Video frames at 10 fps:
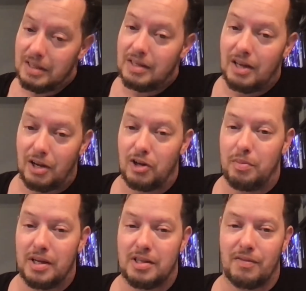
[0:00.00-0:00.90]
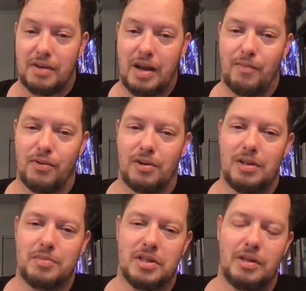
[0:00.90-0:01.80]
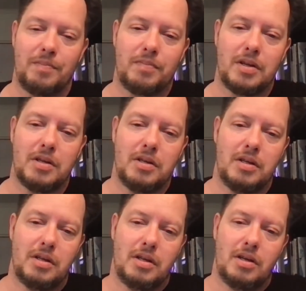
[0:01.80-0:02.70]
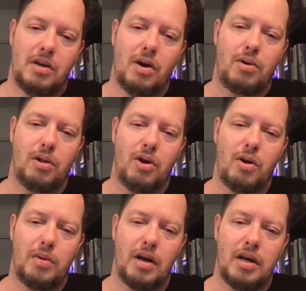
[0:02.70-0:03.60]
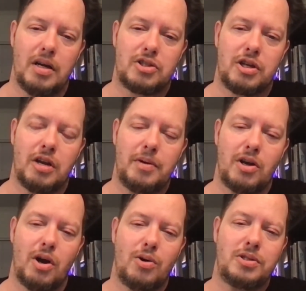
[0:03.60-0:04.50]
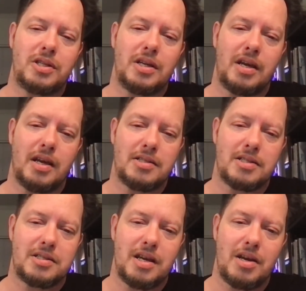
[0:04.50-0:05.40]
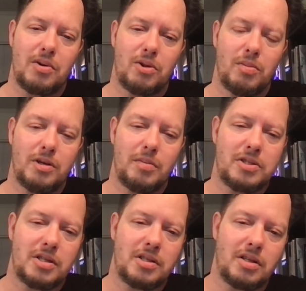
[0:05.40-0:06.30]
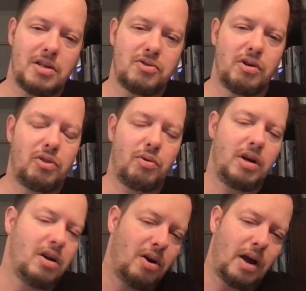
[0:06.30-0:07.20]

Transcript: It could be a tough game for Clemson. Oklahoma is going to be hosting Kansas State. Oklahoma, number 6 in the country, 3-0.